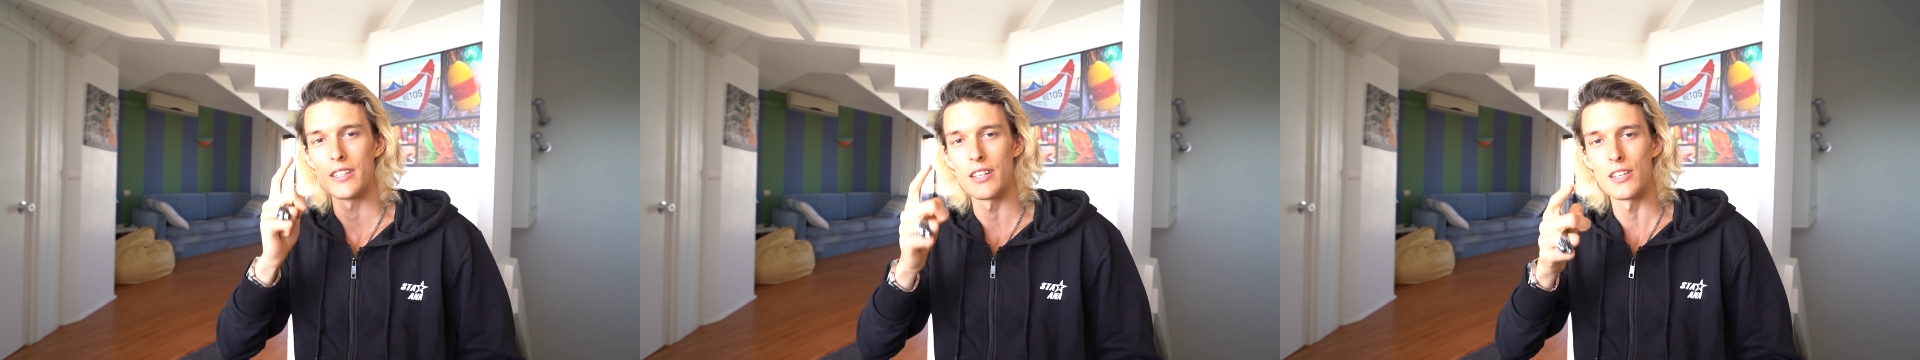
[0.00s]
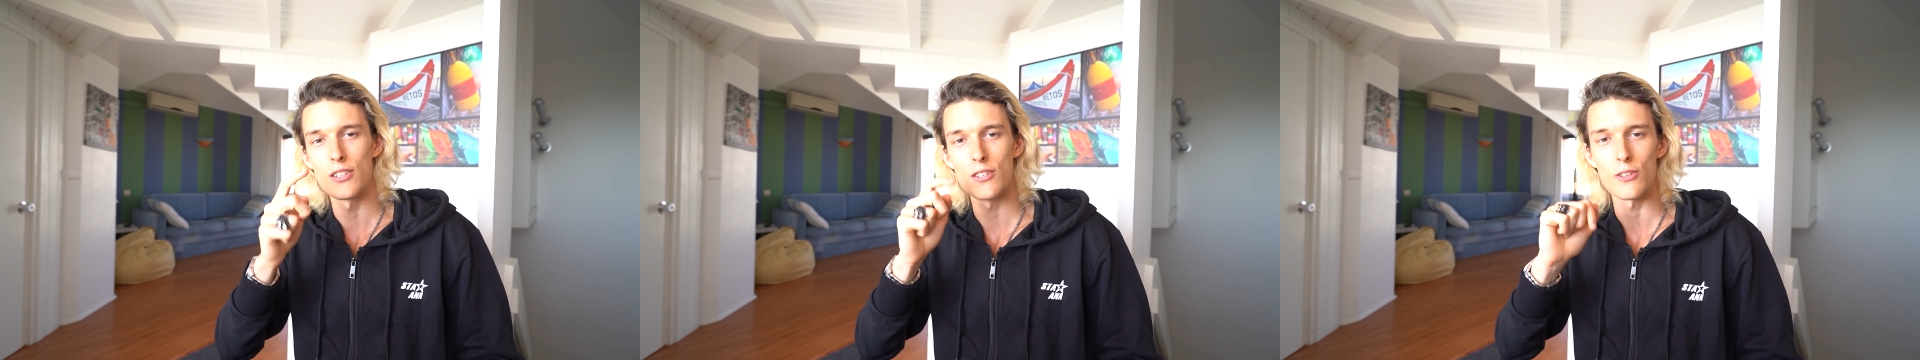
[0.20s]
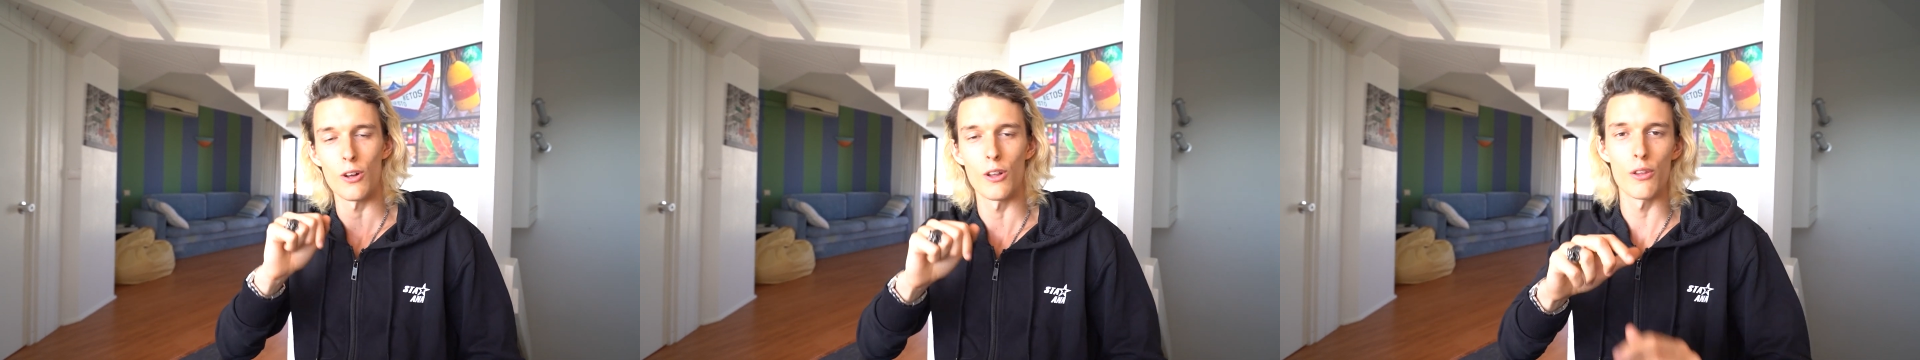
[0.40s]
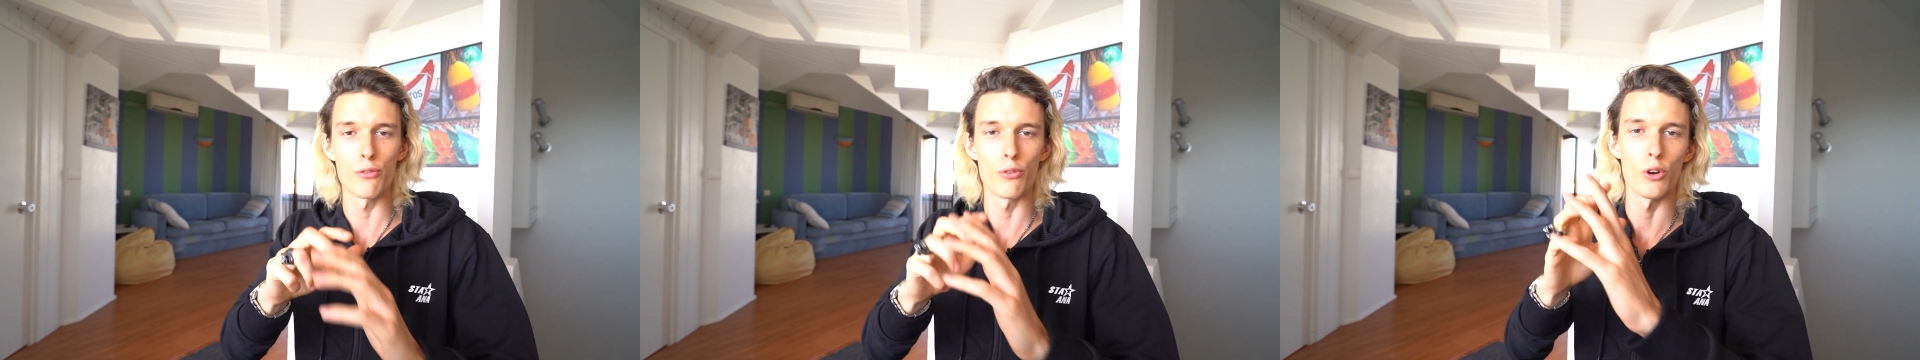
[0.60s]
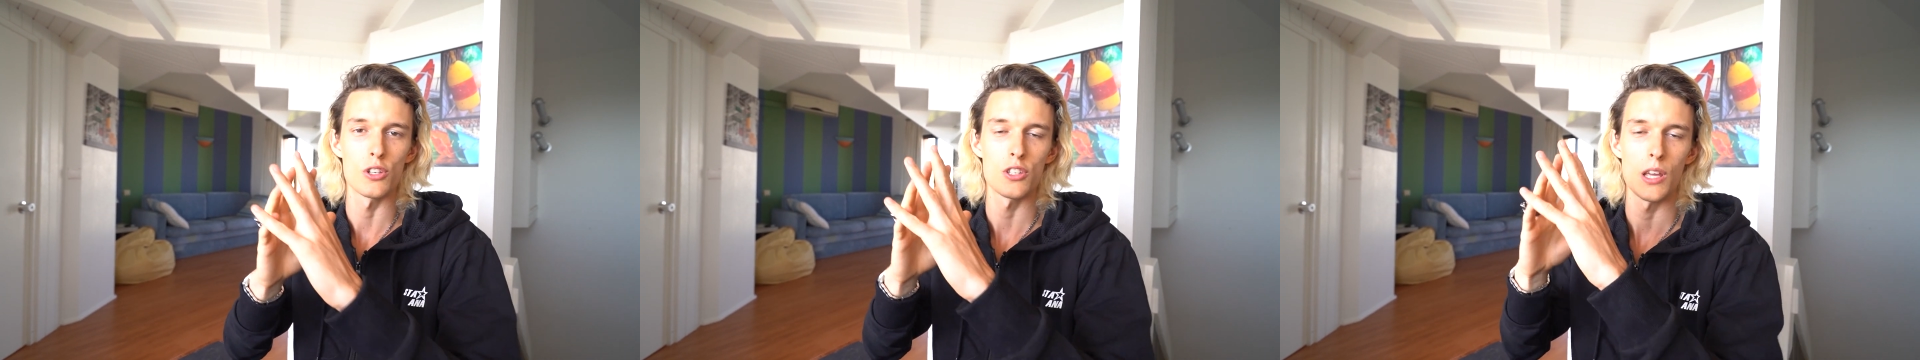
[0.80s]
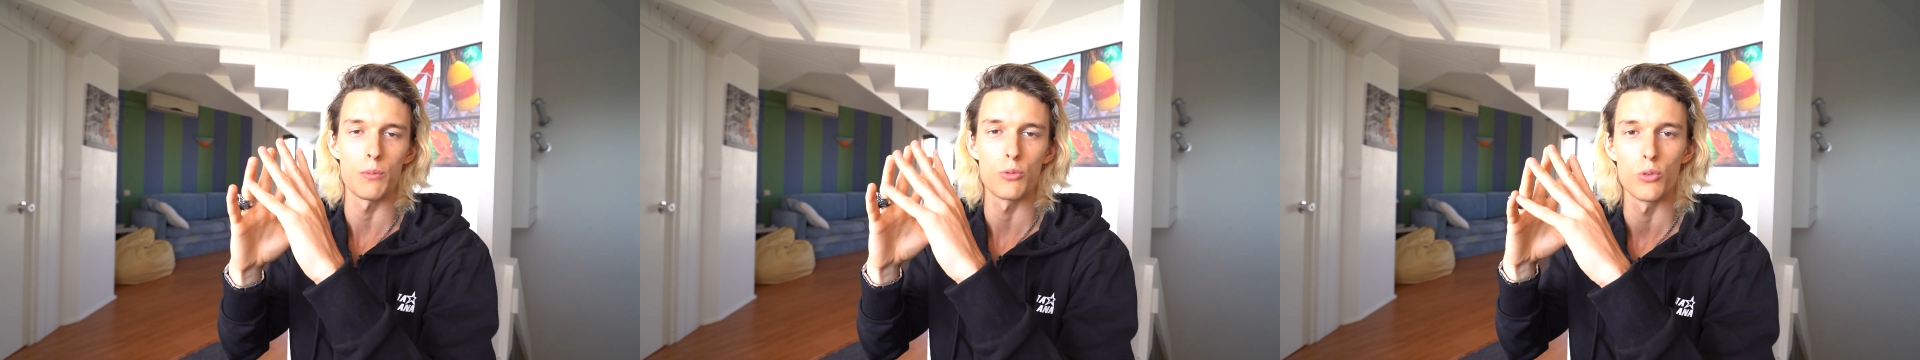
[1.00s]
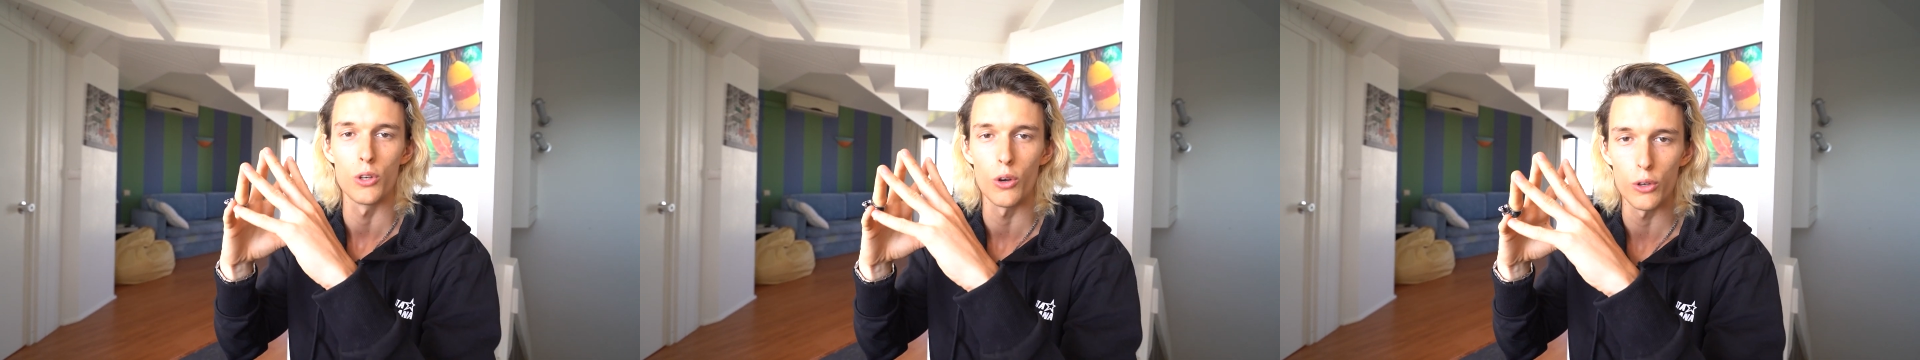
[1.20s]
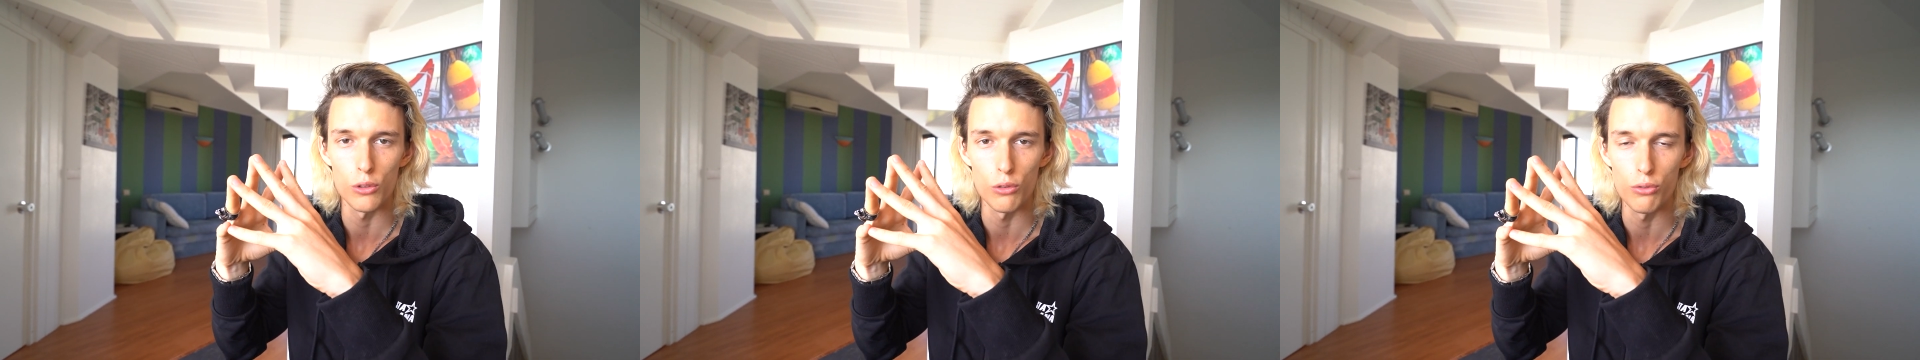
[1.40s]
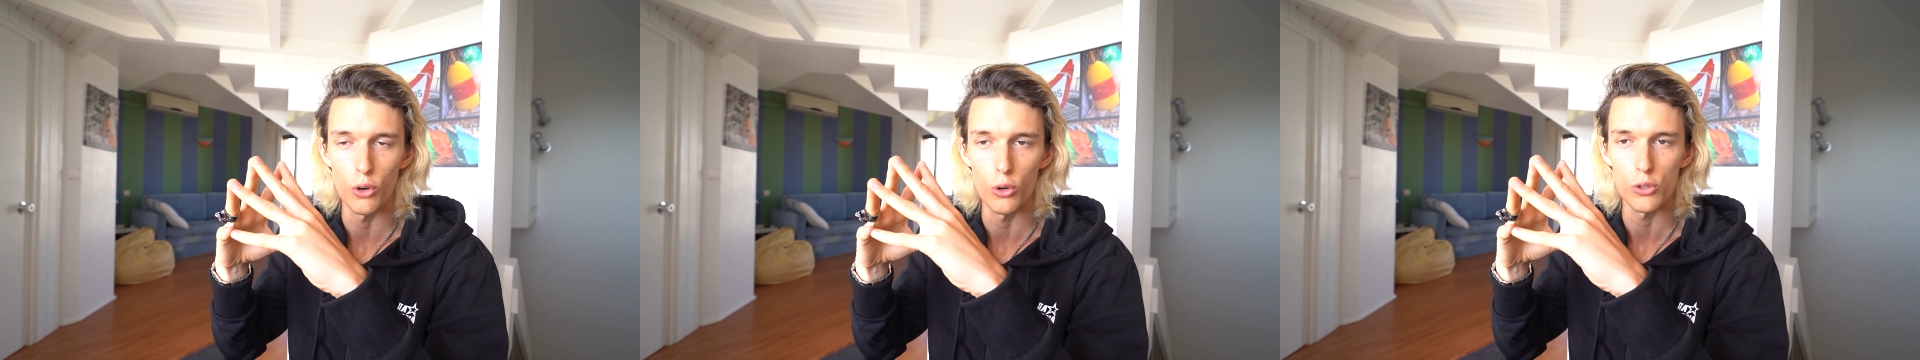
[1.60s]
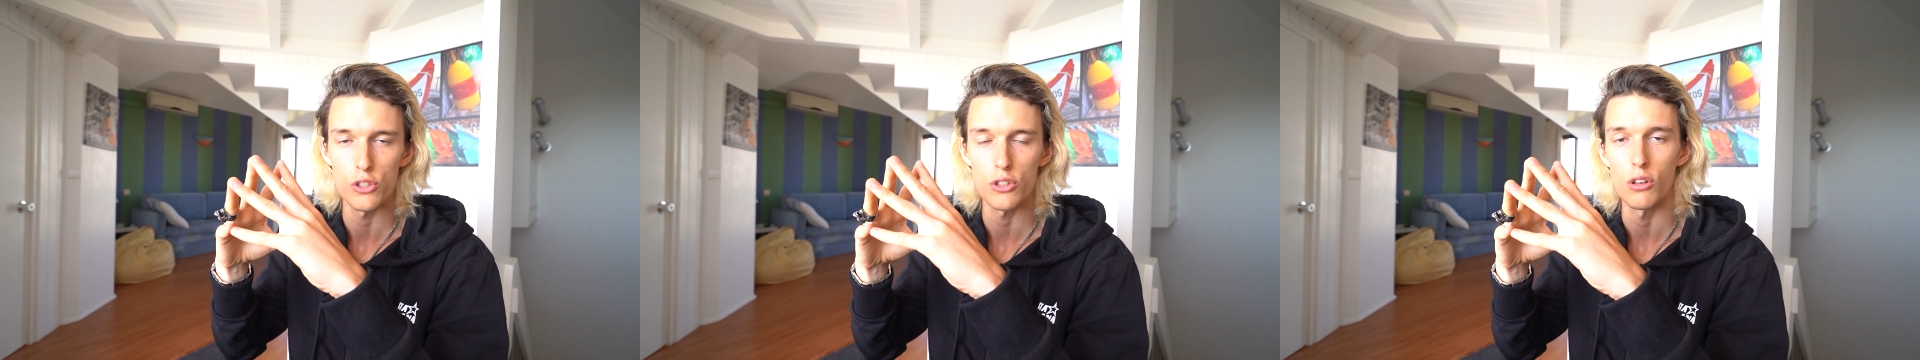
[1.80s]
This is all the four steps we're going to
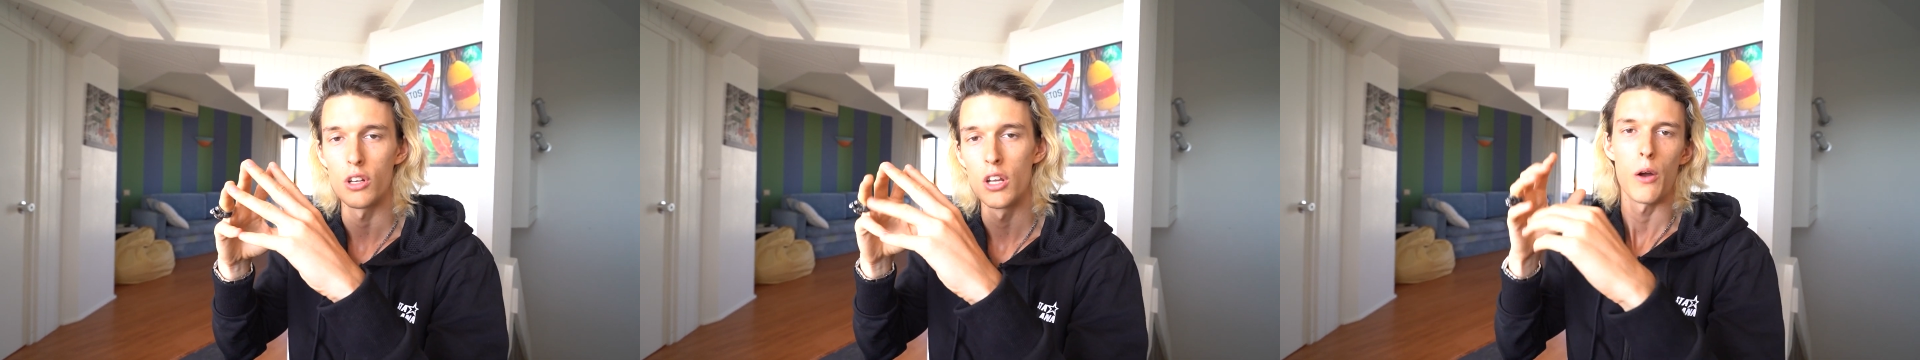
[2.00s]
focus on.